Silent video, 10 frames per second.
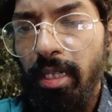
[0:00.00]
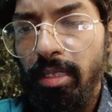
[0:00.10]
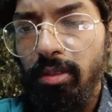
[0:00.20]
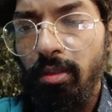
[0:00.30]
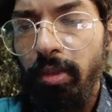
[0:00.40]

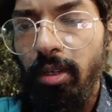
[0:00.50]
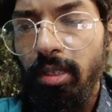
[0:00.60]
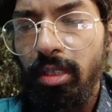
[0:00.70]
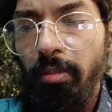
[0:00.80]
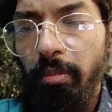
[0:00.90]
So we got
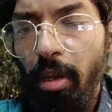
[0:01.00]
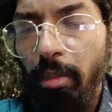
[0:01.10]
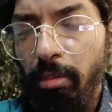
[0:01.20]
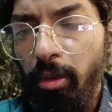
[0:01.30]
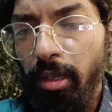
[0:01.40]
some premium
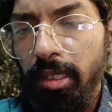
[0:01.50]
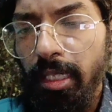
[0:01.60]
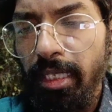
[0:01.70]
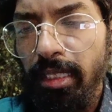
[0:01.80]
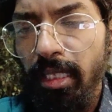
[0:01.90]
balls. Let's
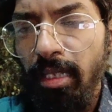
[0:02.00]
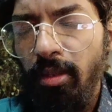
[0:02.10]
see, go to